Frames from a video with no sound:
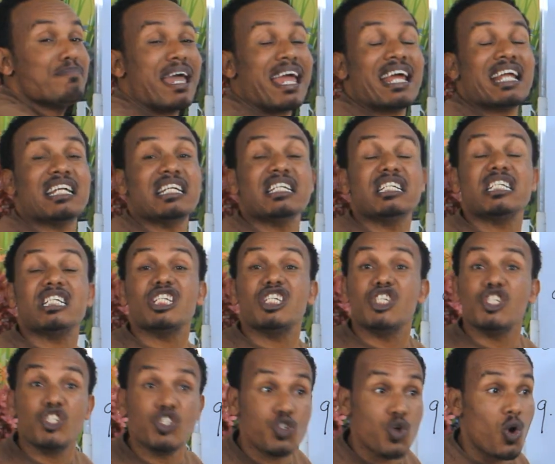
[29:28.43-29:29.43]
mend
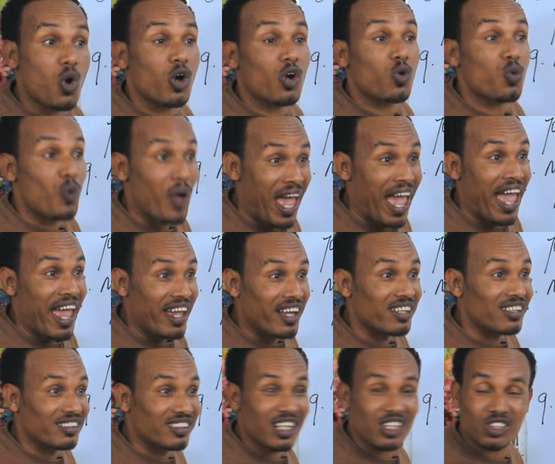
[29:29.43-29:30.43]
your way
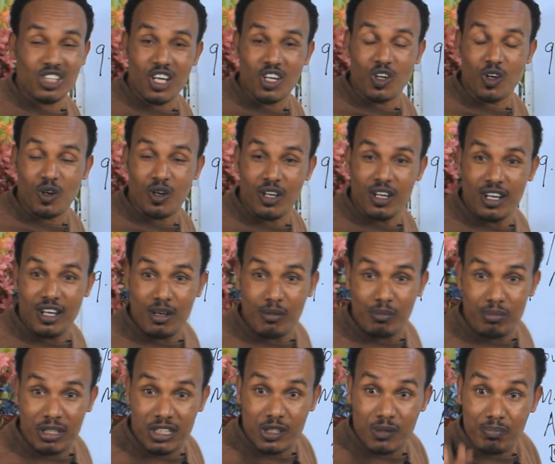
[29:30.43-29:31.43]
yes or no
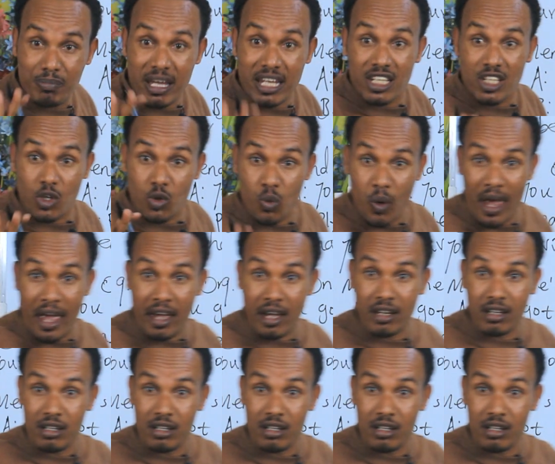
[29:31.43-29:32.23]
please mend your way